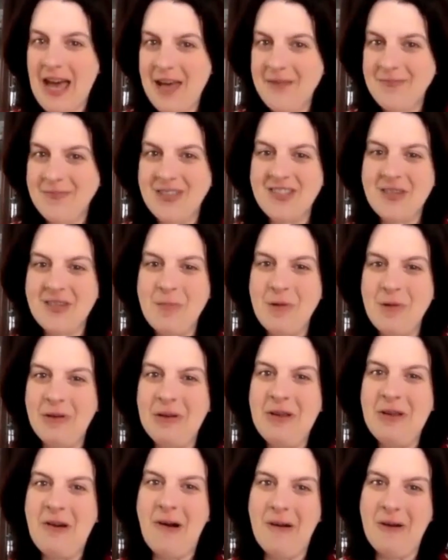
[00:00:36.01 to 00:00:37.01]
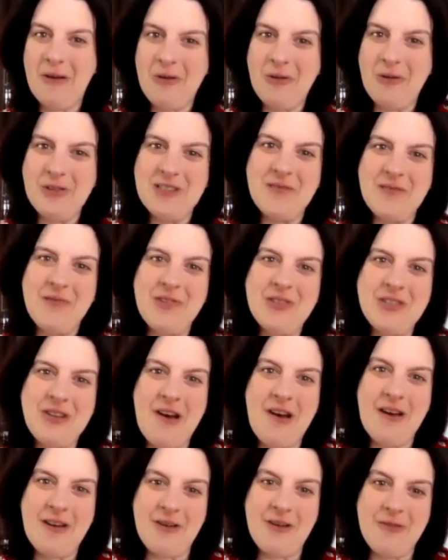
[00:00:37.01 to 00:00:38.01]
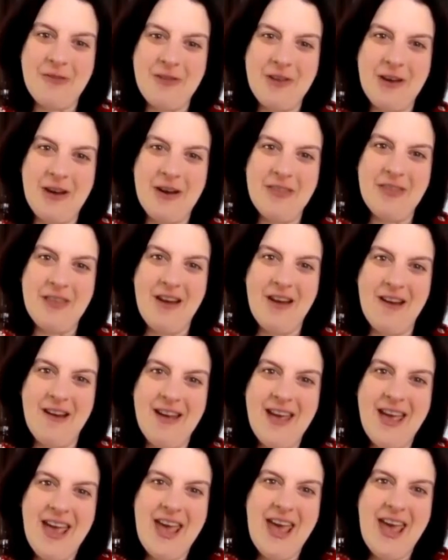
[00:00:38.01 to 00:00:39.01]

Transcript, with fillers: I have disability articles and photography on there.